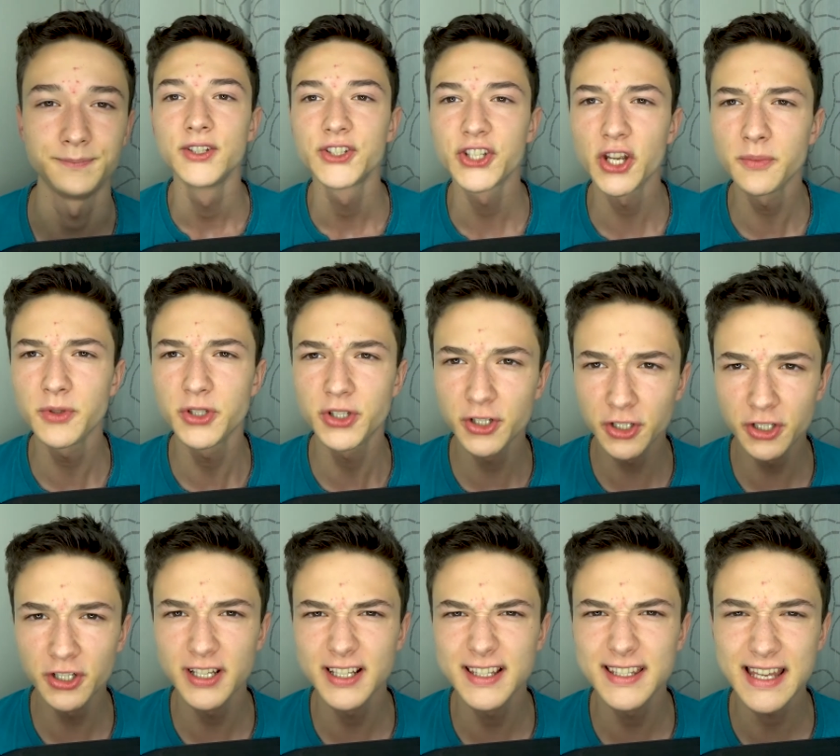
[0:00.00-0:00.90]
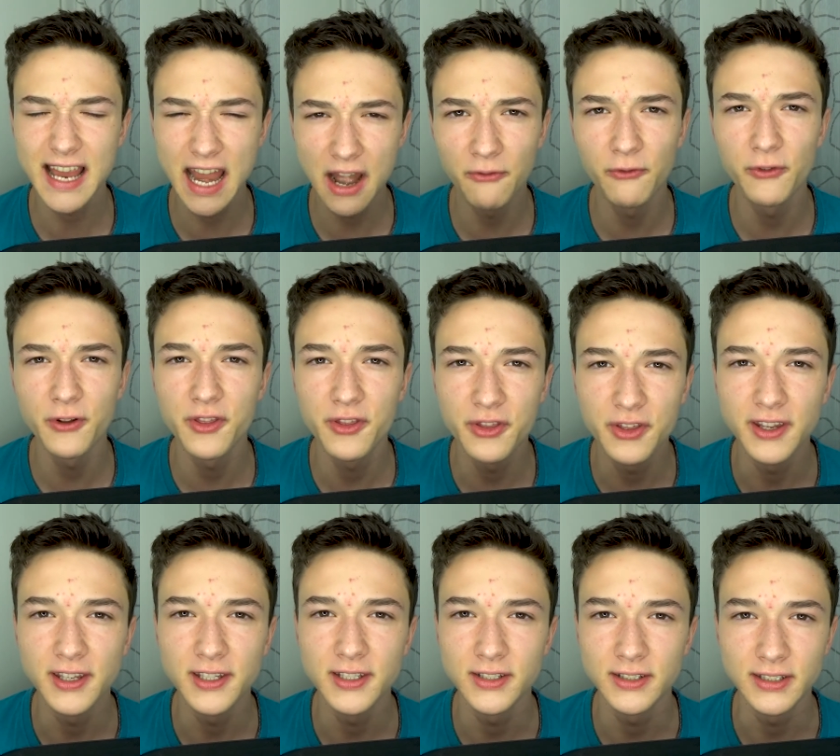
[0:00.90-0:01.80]
So I'm sure that's
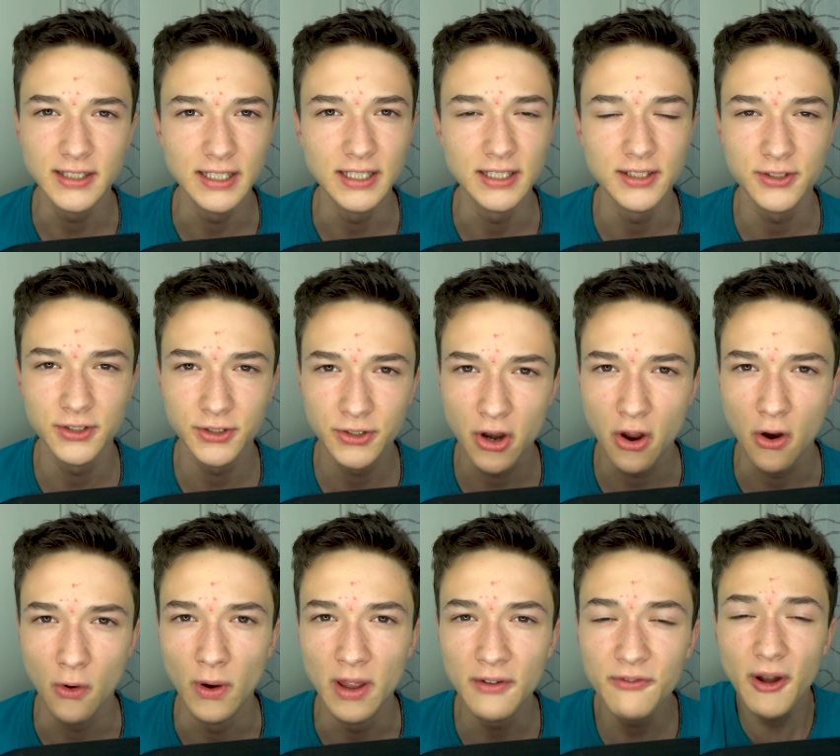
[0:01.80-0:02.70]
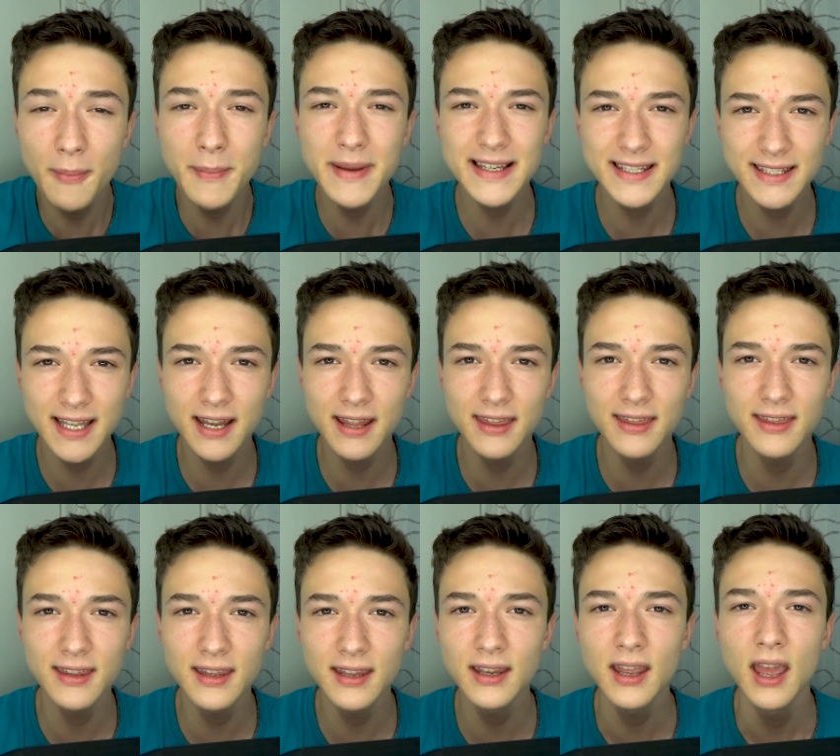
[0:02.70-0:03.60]
everything you need to know. If I missed
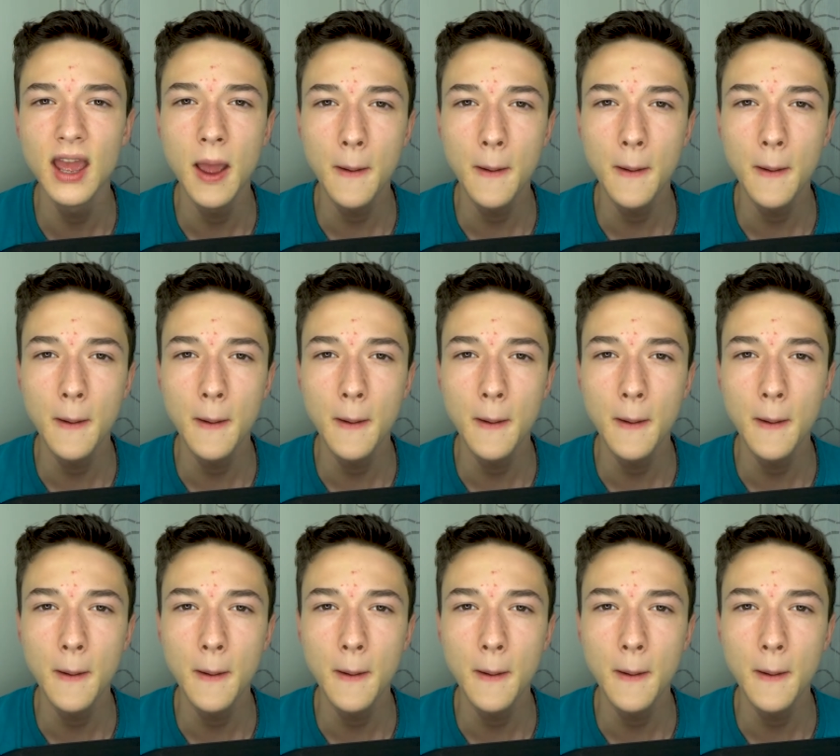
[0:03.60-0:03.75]
anything,